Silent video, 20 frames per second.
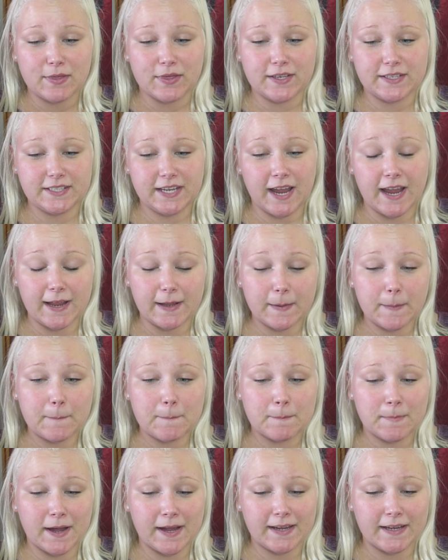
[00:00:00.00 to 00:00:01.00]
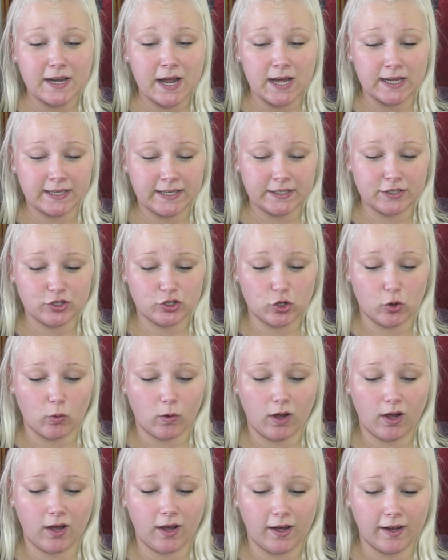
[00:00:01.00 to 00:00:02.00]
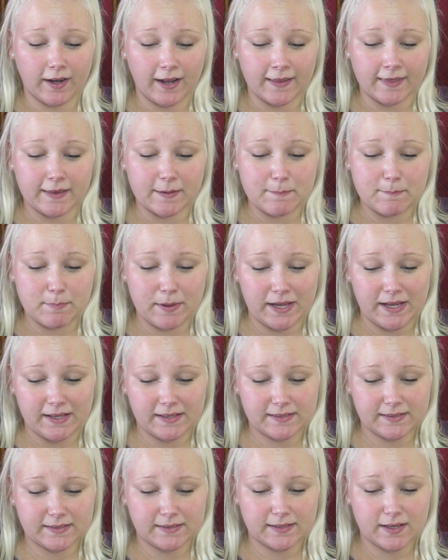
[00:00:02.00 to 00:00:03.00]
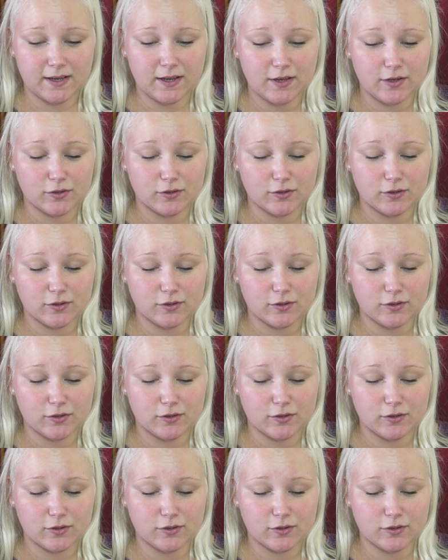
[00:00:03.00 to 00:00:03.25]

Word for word: the tank might not get so hot at the base.